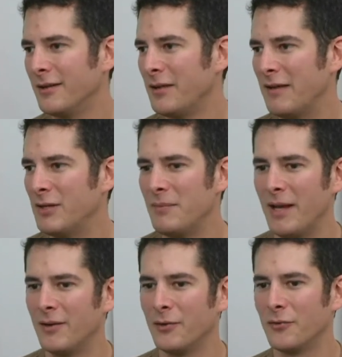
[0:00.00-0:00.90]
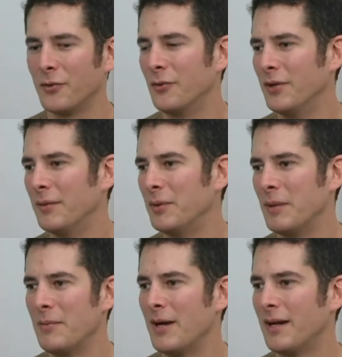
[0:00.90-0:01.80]
I didn't have any banners rolled up
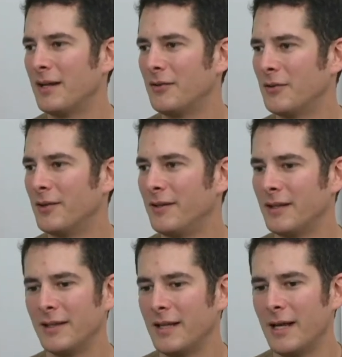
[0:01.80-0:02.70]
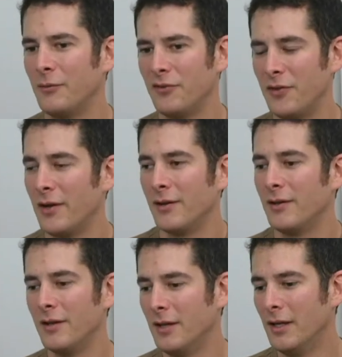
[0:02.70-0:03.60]
in my pockets or anything like that. I was just
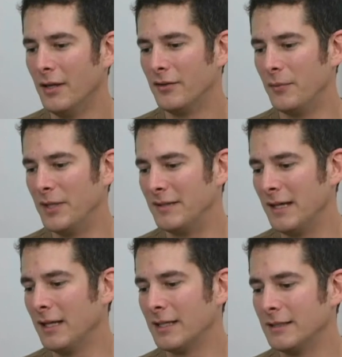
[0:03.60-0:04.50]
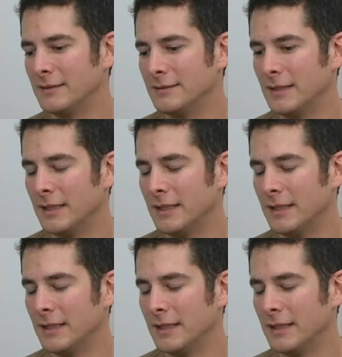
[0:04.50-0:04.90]
there to be a delegate.